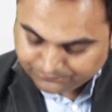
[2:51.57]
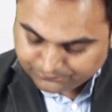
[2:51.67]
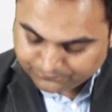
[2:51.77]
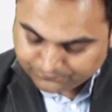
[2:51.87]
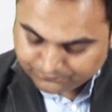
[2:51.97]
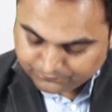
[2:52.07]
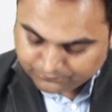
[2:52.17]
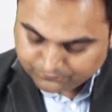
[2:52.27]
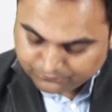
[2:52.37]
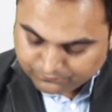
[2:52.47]

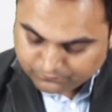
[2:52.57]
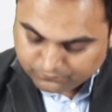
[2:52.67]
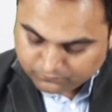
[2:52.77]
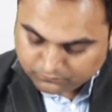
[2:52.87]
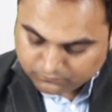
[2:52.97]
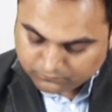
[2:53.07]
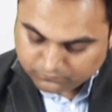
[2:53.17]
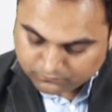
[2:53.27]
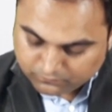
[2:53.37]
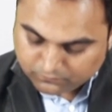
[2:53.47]

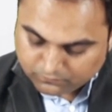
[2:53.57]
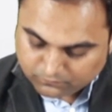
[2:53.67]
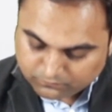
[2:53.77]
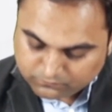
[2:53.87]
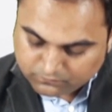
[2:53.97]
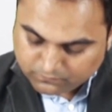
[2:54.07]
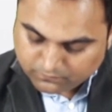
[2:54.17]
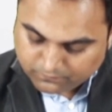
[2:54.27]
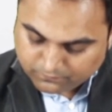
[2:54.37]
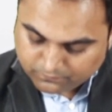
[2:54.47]

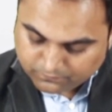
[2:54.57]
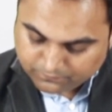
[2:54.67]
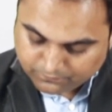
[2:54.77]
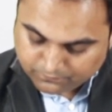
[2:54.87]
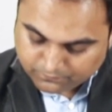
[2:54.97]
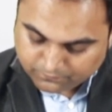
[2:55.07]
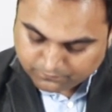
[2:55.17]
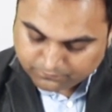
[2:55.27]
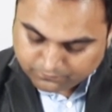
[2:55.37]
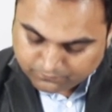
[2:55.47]

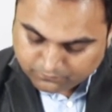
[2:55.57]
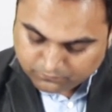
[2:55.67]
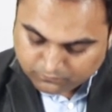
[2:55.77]
(no one is talking)